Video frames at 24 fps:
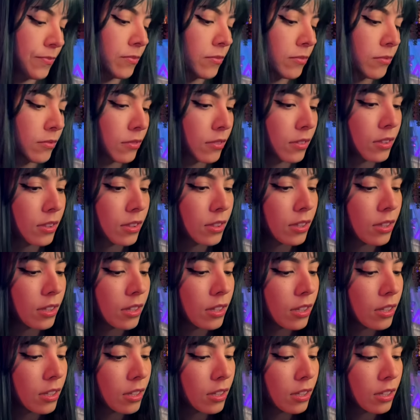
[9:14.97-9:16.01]

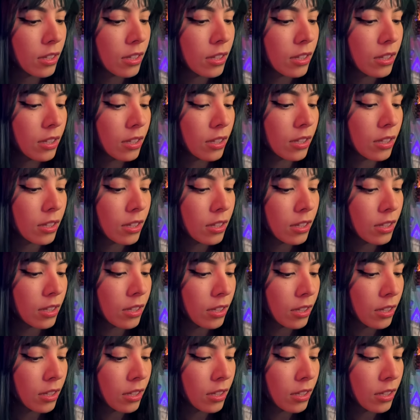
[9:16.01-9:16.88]
Nothing is said.